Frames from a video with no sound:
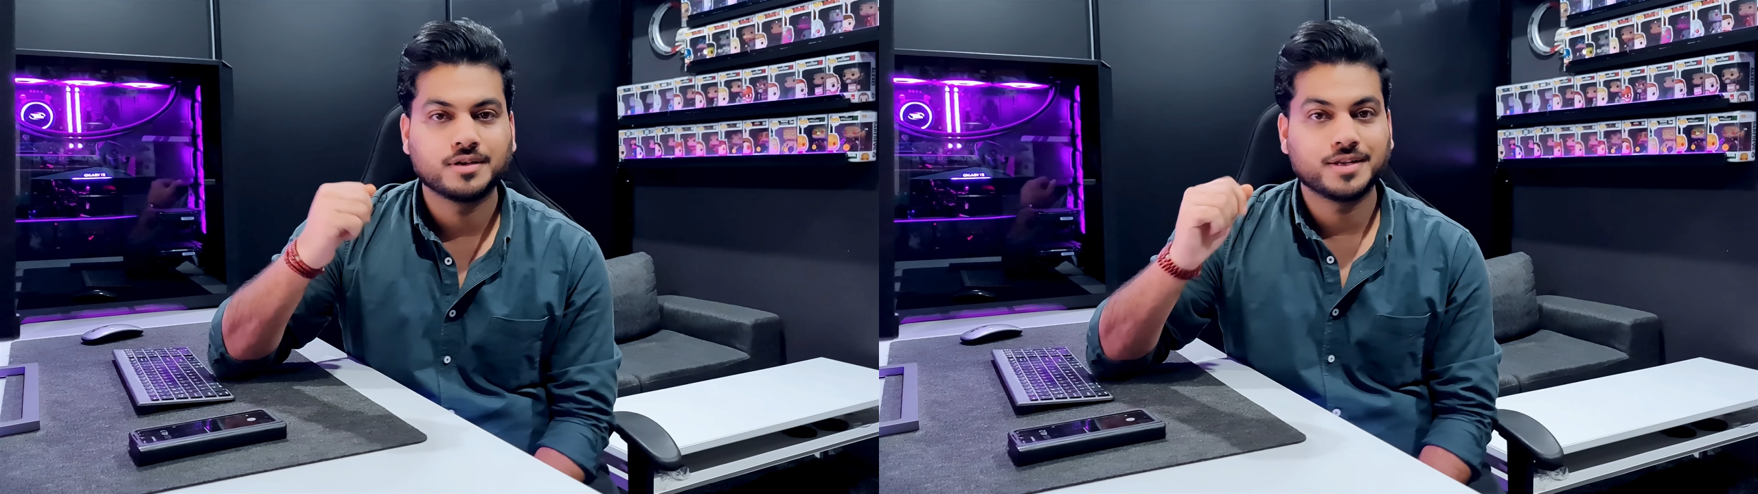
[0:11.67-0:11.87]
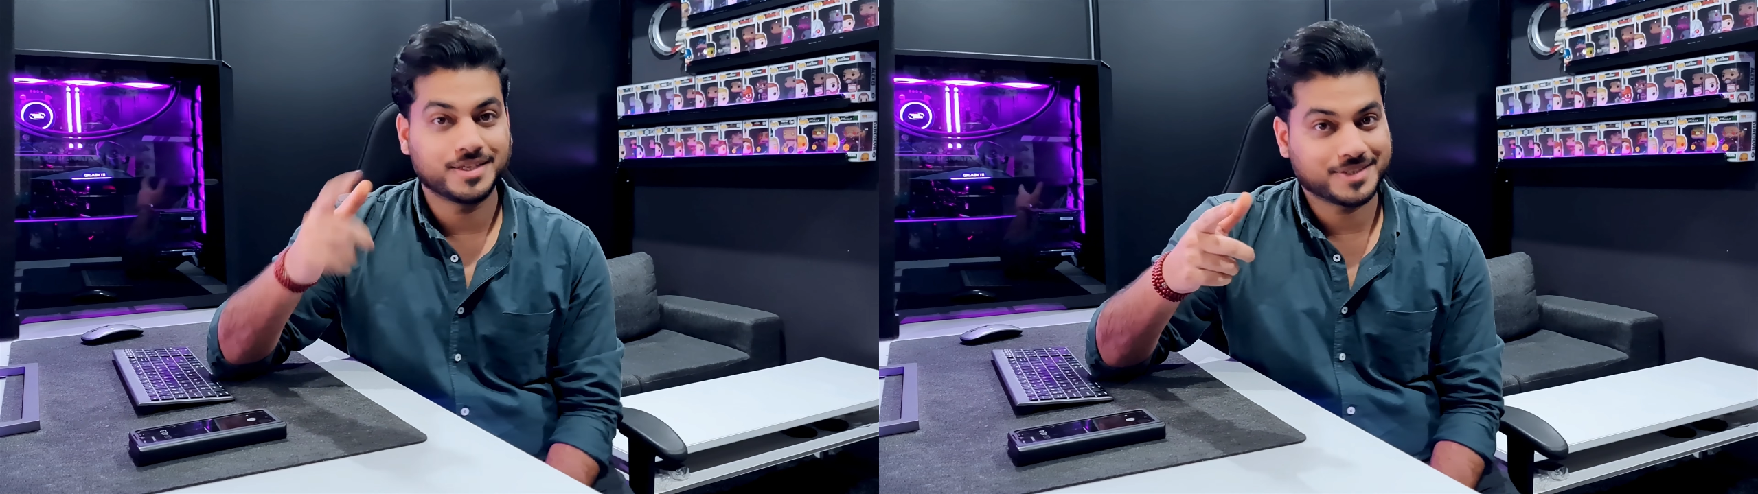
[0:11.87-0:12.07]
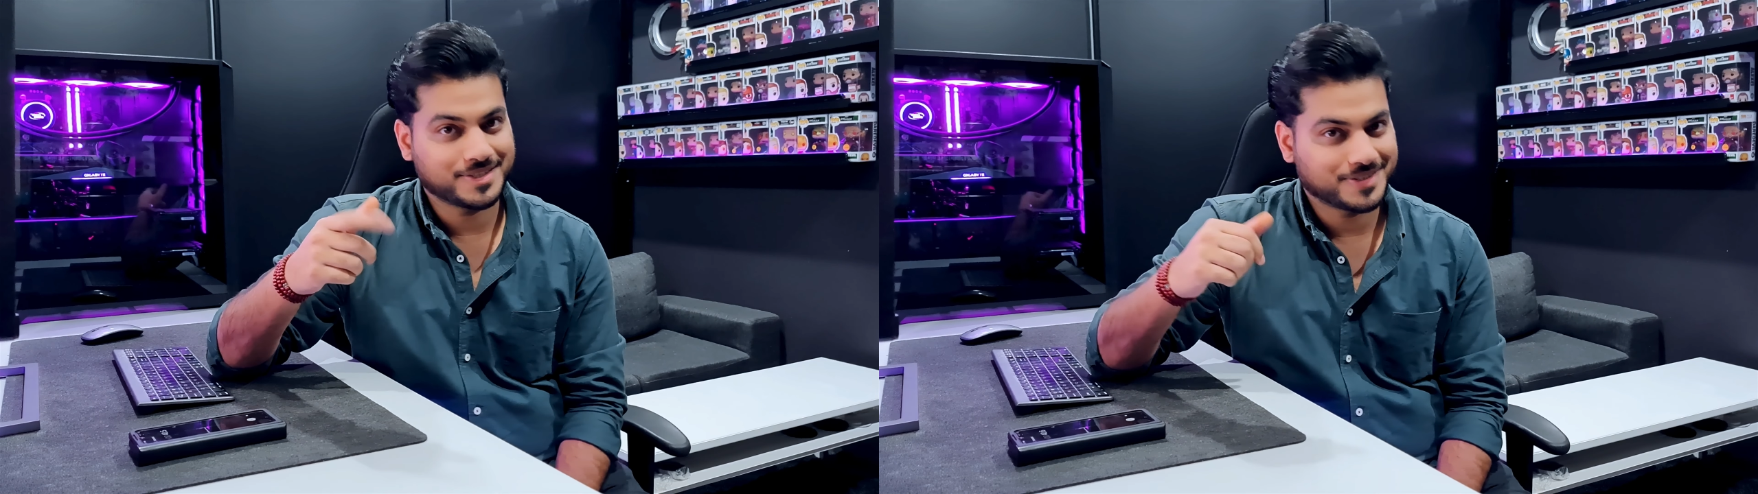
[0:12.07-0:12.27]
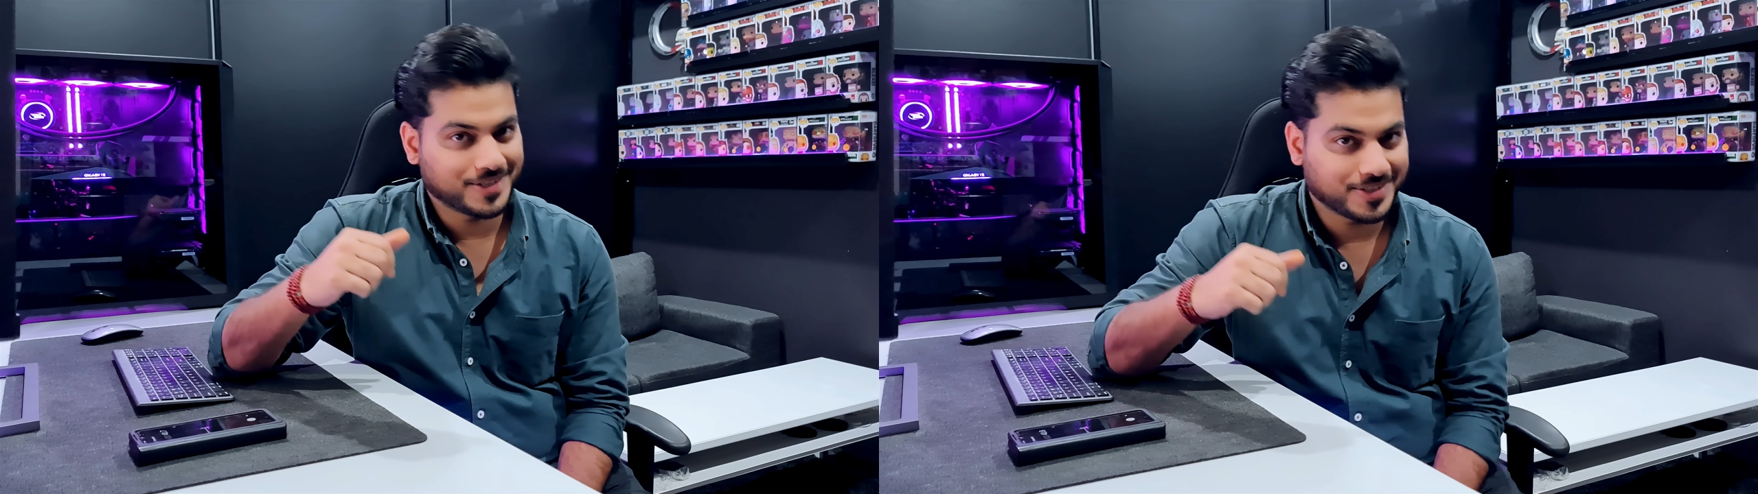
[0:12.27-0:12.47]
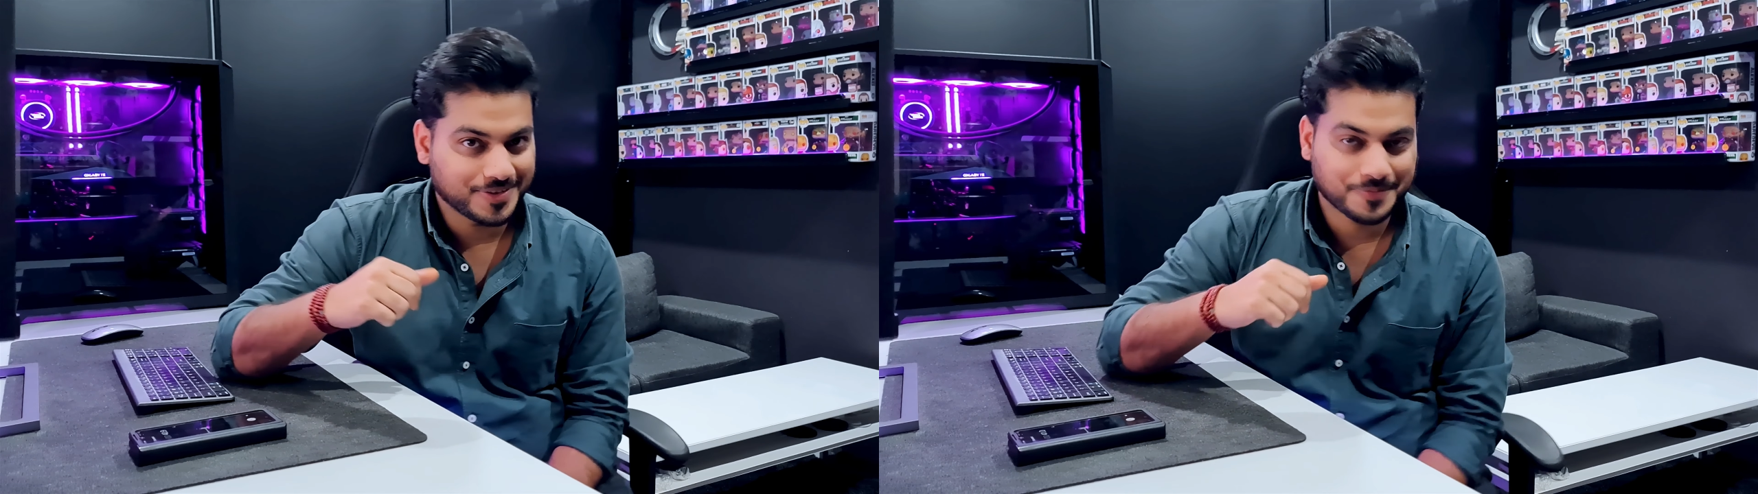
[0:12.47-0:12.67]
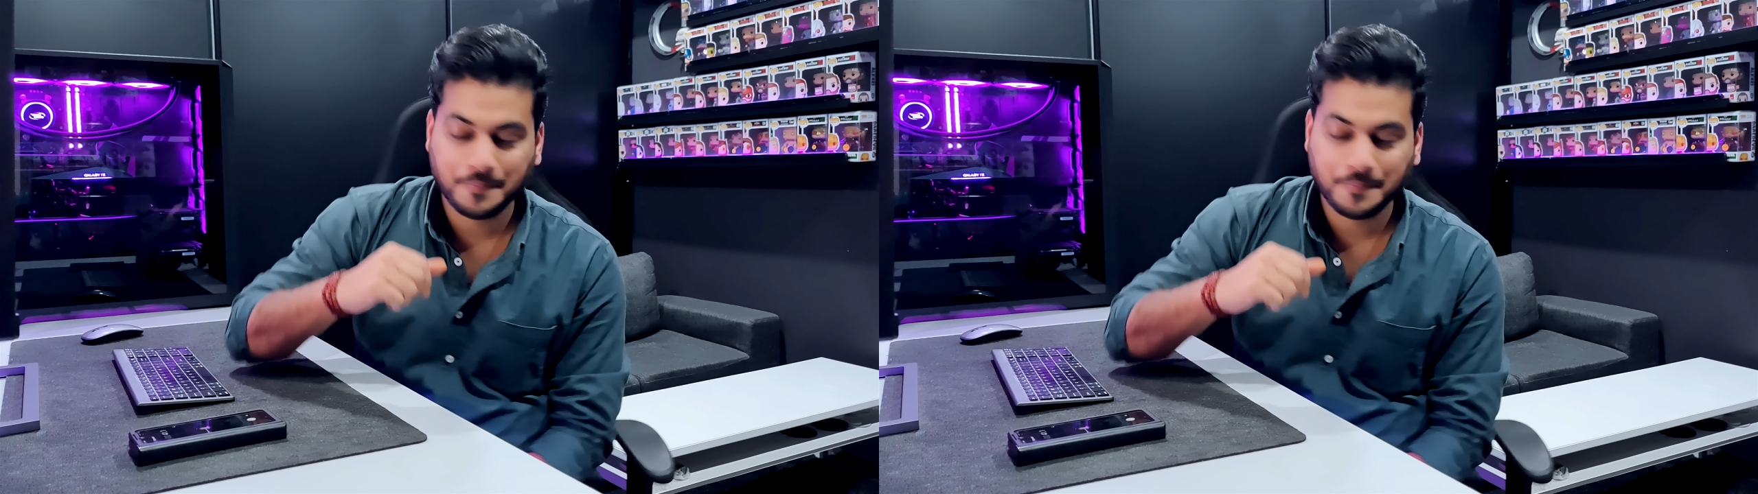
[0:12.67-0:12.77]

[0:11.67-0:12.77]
Let's get started.